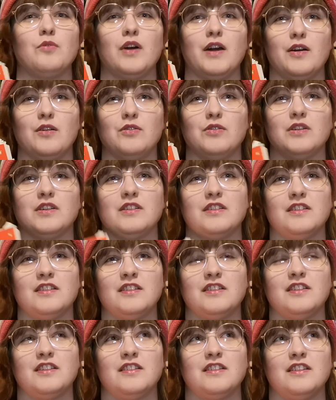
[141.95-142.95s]
wow,
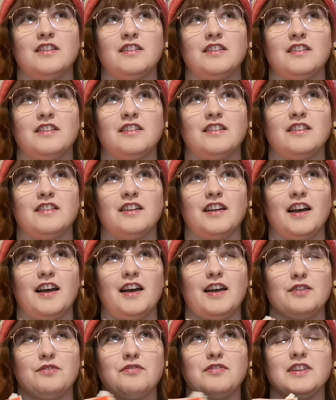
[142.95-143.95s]

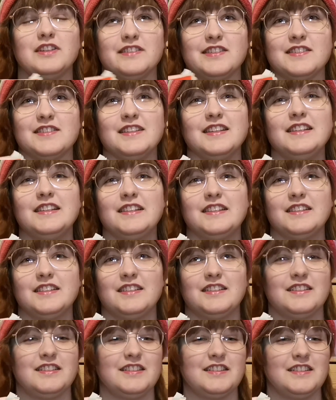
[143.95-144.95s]
I feel seen.